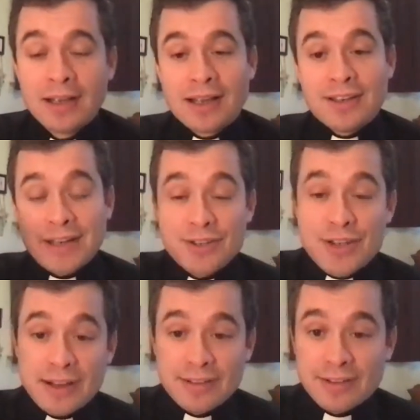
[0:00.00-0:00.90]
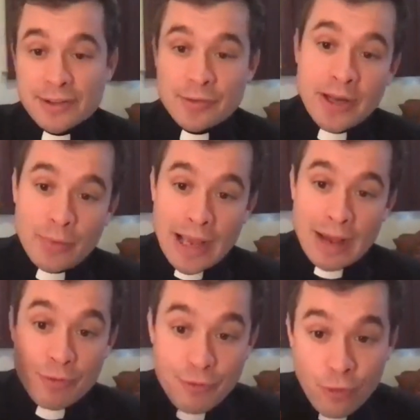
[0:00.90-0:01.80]
And in Genesis 3, we
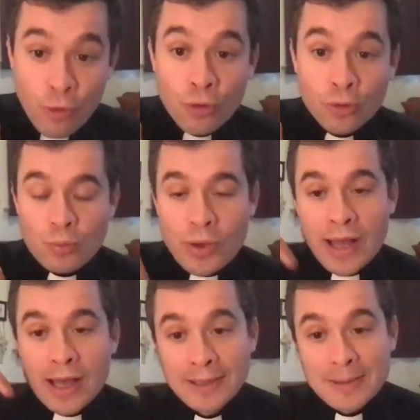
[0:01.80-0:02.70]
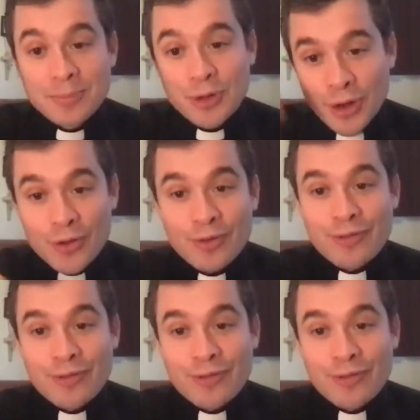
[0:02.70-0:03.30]
have the fall where, you know,